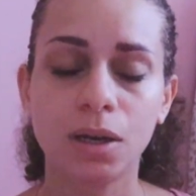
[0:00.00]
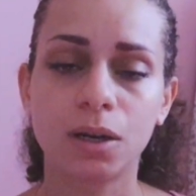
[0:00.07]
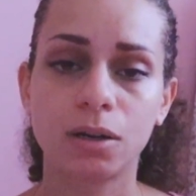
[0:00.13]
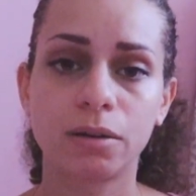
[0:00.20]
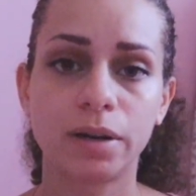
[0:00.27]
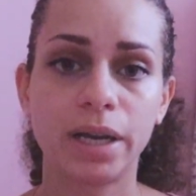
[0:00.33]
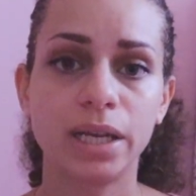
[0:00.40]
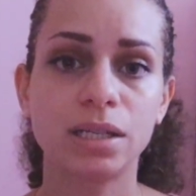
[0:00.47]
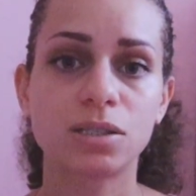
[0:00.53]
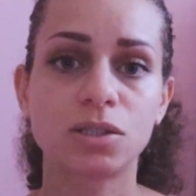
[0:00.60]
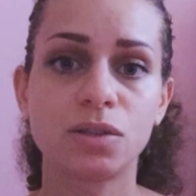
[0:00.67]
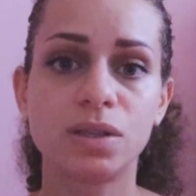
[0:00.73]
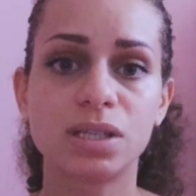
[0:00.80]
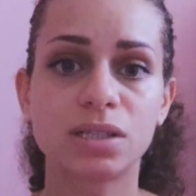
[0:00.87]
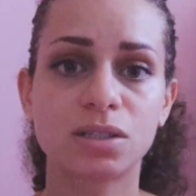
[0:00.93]
All right,
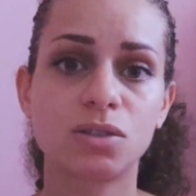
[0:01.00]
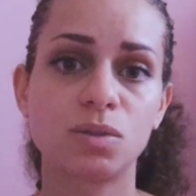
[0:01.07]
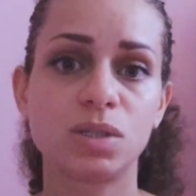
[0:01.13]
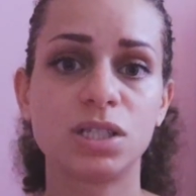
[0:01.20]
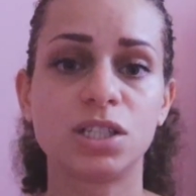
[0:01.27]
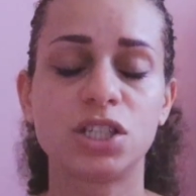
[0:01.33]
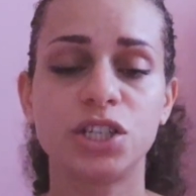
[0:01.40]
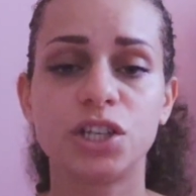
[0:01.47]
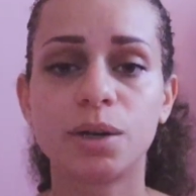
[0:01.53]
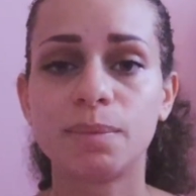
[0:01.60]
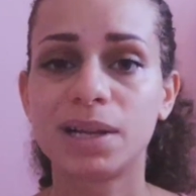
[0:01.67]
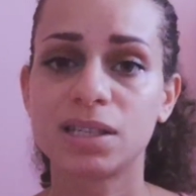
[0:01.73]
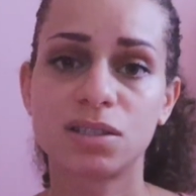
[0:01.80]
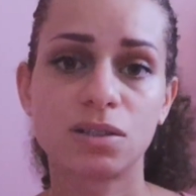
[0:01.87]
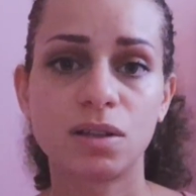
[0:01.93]
so this goes into your
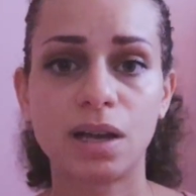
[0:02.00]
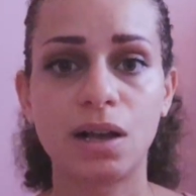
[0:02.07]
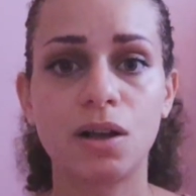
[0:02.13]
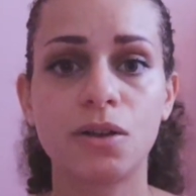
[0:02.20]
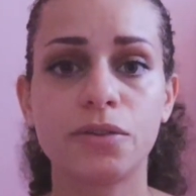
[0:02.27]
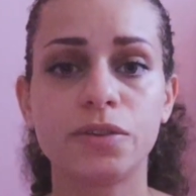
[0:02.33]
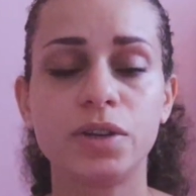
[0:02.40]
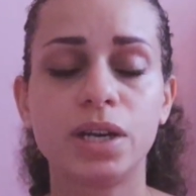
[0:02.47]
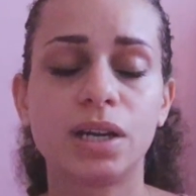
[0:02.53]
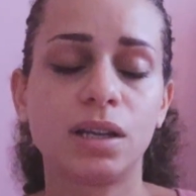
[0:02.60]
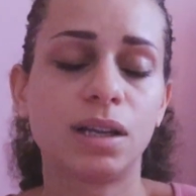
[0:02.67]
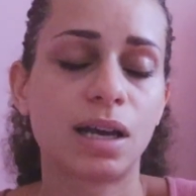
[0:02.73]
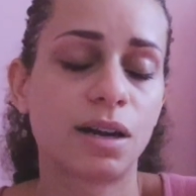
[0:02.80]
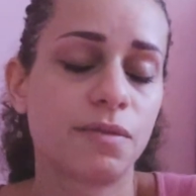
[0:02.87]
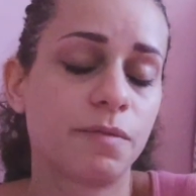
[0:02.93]
mental health. You get a
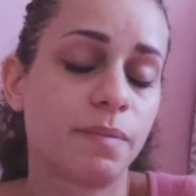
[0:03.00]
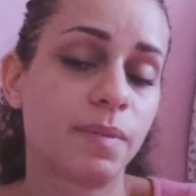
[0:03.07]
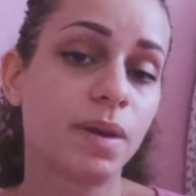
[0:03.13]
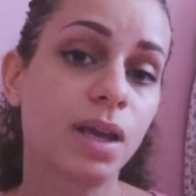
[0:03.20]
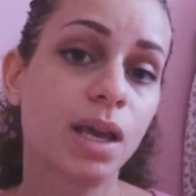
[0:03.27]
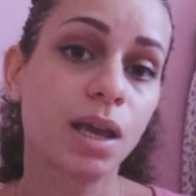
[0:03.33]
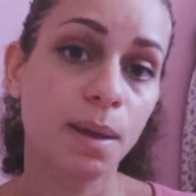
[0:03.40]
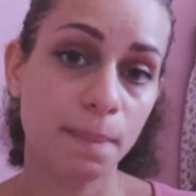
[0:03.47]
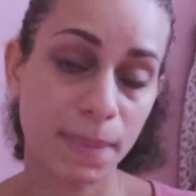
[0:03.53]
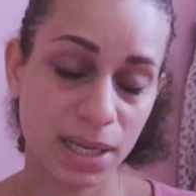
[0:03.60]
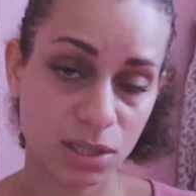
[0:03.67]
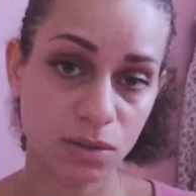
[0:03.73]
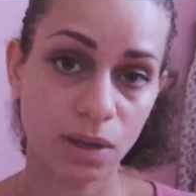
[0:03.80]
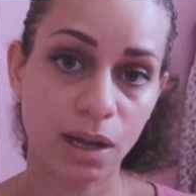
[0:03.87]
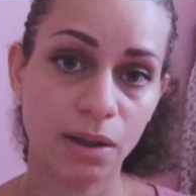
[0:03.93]
lot of
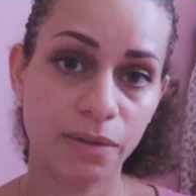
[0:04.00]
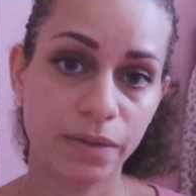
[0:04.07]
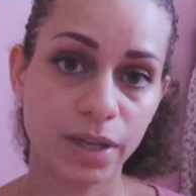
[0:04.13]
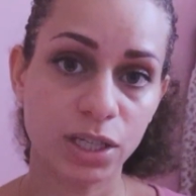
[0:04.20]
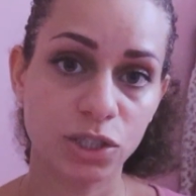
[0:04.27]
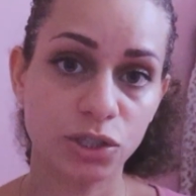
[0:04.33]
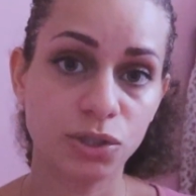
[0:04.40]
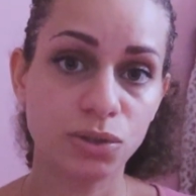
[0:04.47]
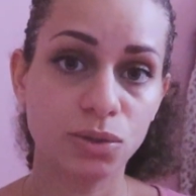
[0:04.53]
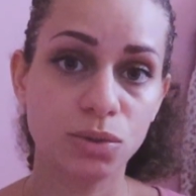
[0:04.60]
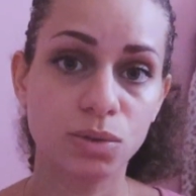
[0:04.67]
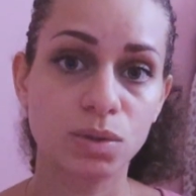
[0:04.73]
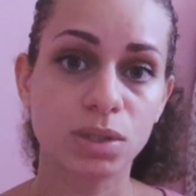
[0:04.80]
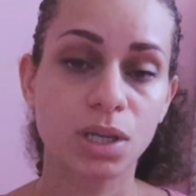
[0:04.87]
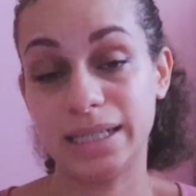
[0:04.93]
mental health
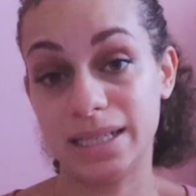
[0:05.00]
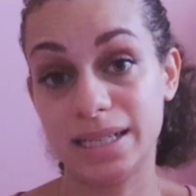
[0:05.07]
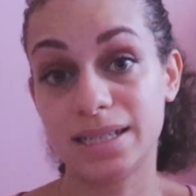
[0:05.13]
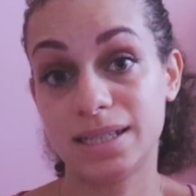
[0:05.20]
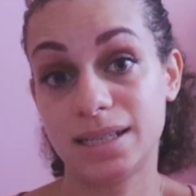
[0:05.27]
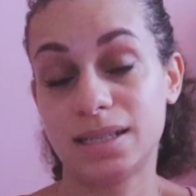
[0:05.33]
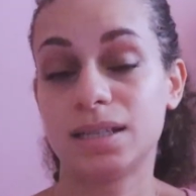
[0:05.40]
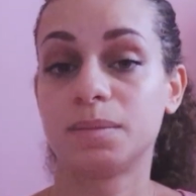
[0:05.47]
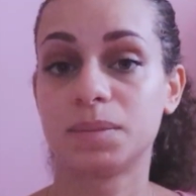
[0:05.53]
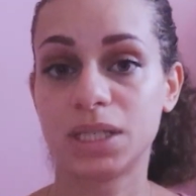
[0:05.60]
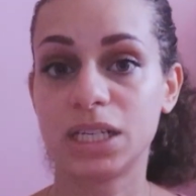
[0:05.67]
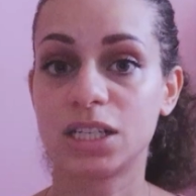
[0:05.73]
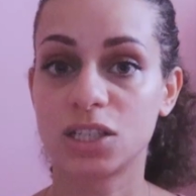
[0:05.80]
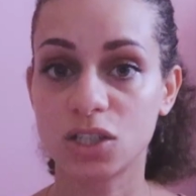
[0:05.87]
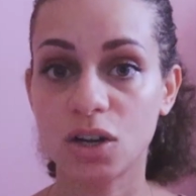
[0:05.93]
issues. This is
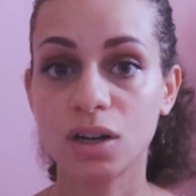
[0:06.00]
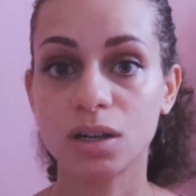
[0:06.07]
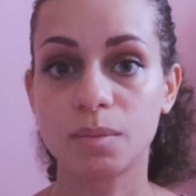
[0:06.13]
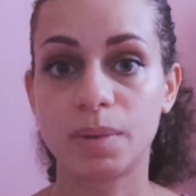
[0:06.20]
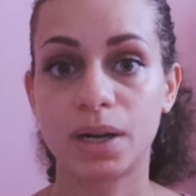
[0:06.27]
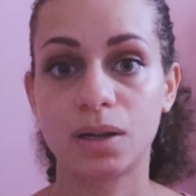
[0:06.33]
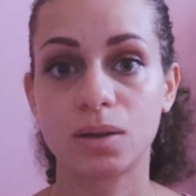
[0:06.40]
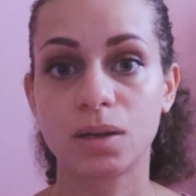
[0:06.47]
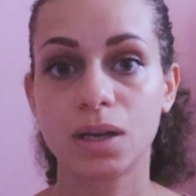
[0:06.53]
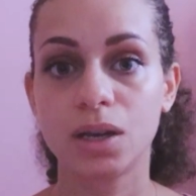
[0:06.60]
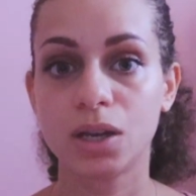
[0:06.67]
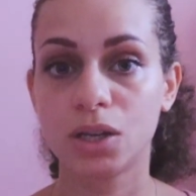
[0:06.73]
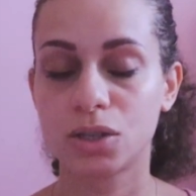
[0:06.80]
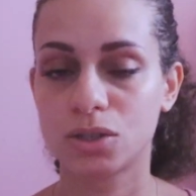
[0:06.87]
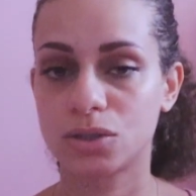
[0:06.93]
something to talk about.
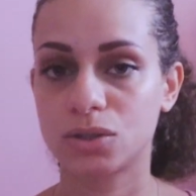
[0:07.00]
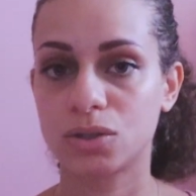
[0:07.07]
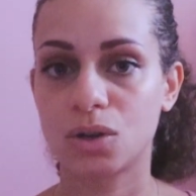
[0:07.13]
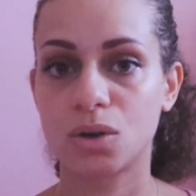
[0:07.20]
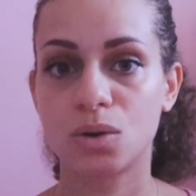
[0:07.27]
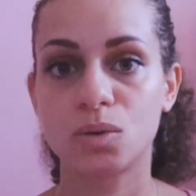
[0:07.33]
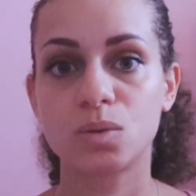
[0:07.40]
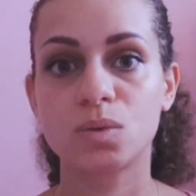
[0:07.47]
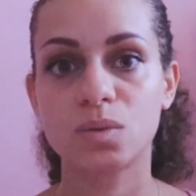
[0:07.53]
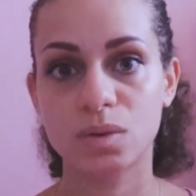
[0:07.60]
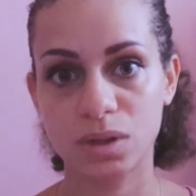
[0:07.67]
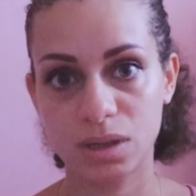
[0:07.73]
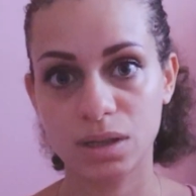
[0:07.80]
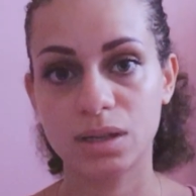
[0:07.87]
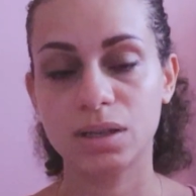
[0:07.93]
So
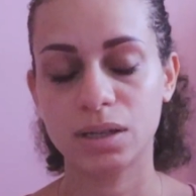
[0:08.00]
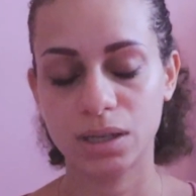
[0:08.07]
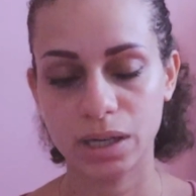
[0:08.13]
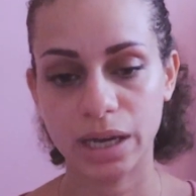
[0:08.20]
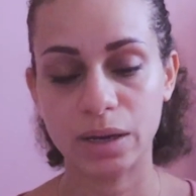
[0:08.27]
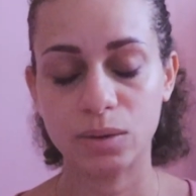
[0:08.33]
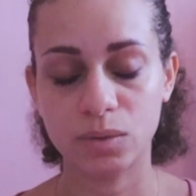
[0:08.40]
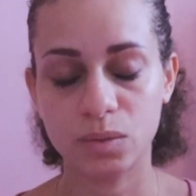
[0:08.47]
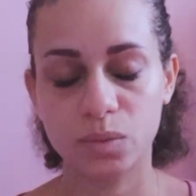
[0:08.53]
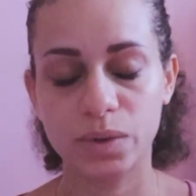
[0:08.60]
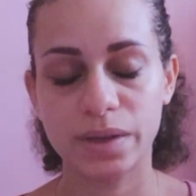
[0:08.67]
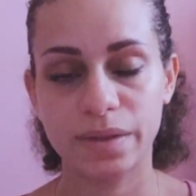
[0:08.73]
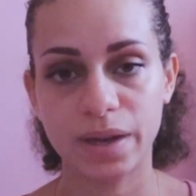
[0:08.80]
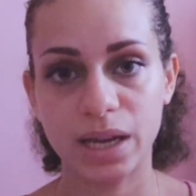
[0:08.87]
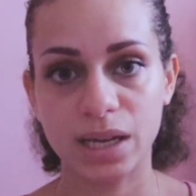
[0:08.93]

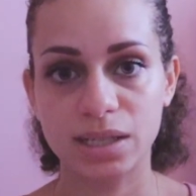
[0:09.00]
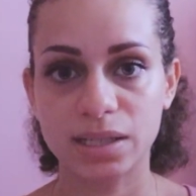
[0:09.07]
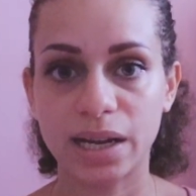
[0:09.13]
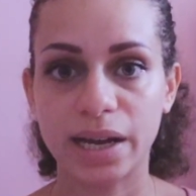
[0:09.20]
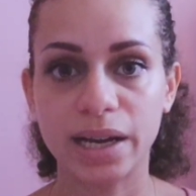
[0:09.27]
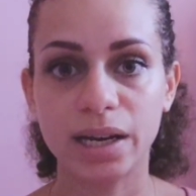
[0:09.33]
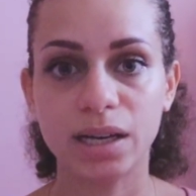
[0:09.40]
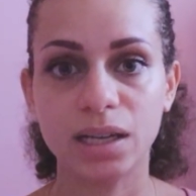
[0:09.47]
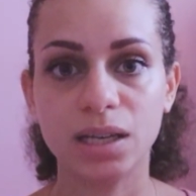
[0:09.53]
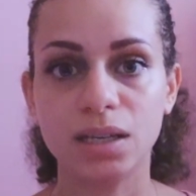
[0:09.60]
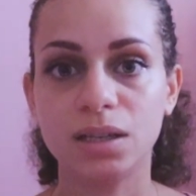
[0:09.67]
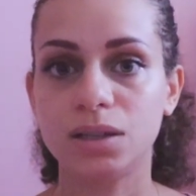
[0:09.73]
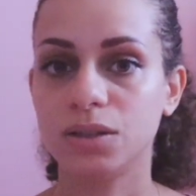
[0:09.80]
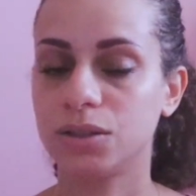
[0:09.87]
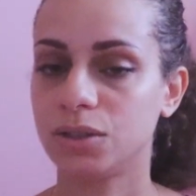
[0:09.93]
with
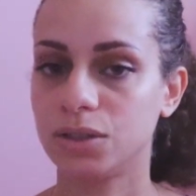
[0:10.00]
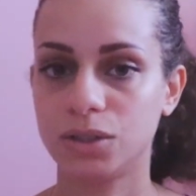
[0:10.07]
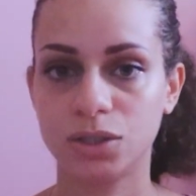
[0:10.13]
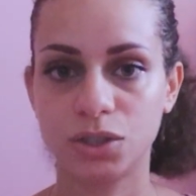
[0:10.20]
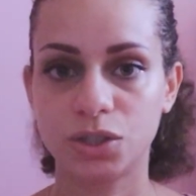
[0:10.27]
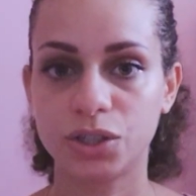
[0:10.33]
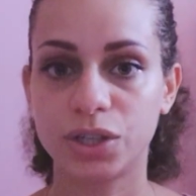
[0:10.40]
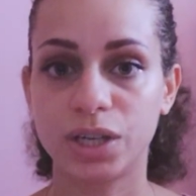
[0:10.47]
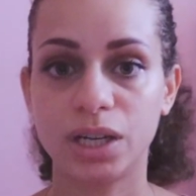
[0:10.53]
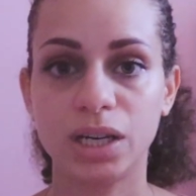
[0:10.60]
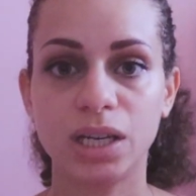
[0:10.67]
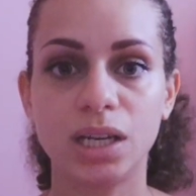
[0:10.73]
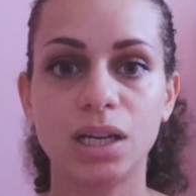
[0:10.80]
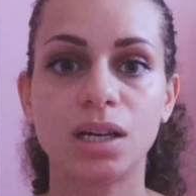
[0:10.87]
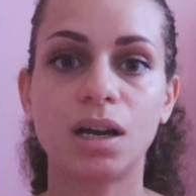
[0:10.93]
anxiety, you're going to
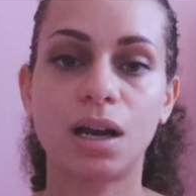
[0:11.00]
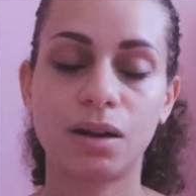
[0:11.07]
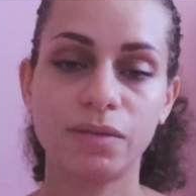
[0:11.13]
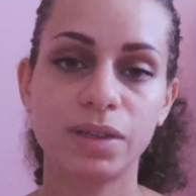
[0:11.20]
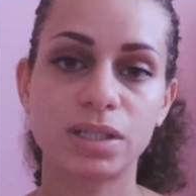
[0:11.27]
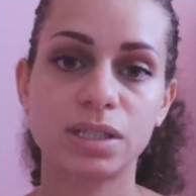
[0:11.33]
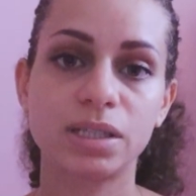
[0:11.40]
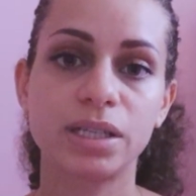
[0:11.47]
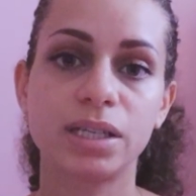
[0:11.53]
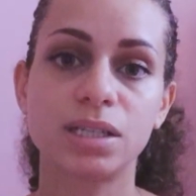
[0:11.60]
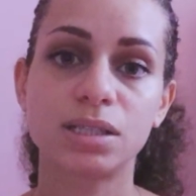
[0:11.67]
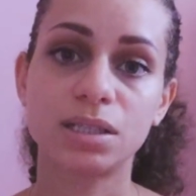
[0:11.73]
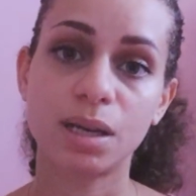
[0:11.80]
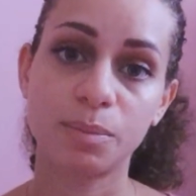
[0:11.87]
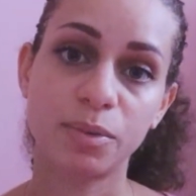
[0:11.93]
need, obviously,
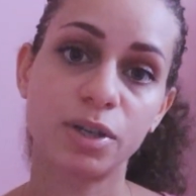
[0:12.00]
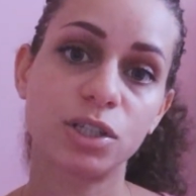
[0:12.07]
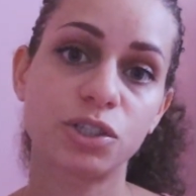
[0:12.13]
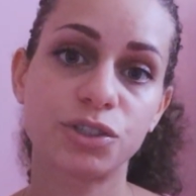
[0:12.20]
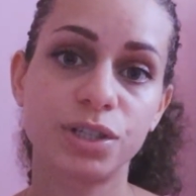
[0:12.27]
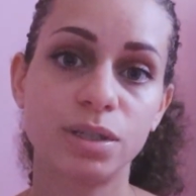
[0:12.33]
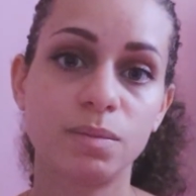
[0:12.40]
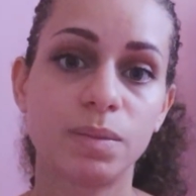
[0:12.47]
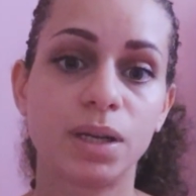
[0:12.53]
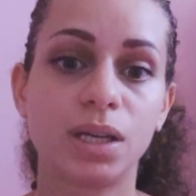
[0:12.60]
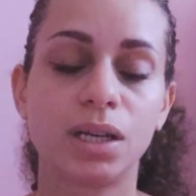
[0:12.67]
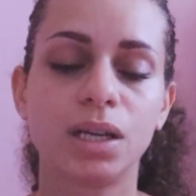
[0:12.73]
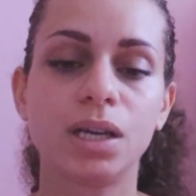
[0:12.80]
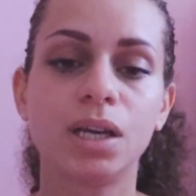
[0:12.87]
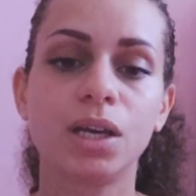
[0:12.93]
separate
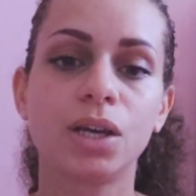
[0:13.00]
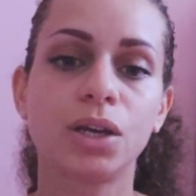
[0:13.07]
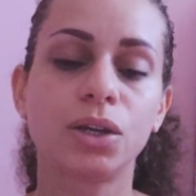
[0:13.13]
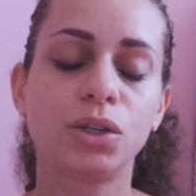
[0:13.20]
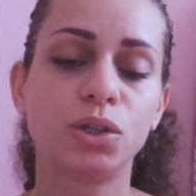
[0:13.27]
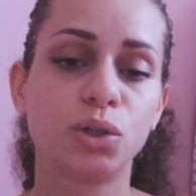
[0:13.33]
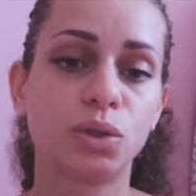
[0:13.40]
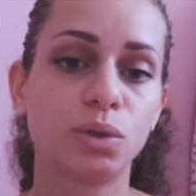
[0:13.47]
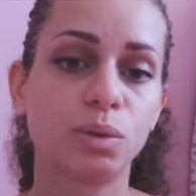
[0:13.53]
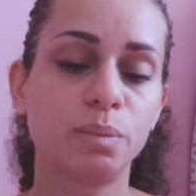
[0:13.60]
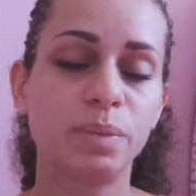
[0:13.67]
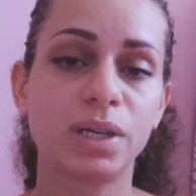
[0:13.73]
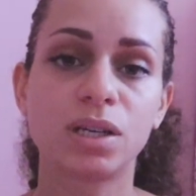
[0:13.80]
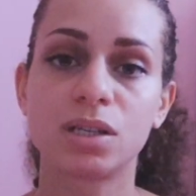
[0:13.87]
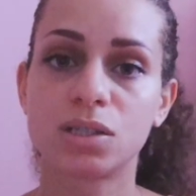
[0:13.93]
treatment. You'll
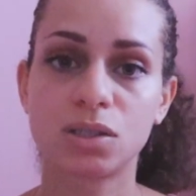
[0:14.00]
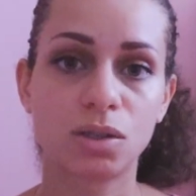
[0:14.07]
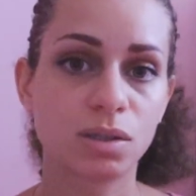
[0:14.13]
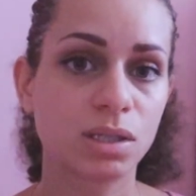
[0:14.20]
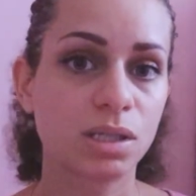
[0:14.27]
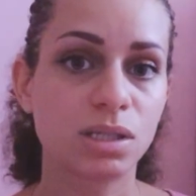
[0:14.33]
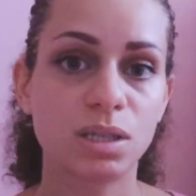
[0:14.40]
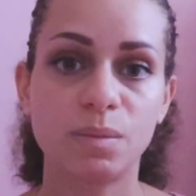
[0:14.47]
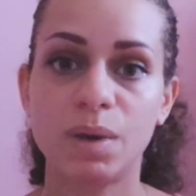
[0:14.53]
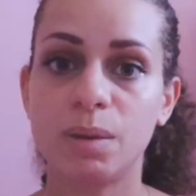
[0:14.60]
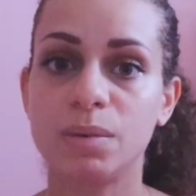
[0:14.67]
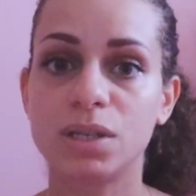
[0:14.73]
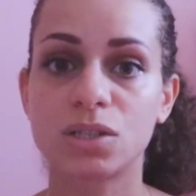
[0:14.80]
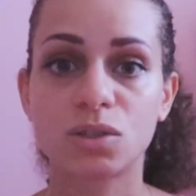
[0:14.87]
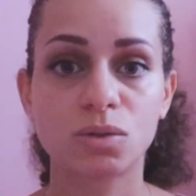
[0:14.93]
be consulted to
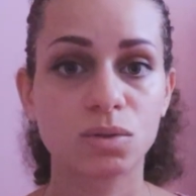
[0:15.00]
maybe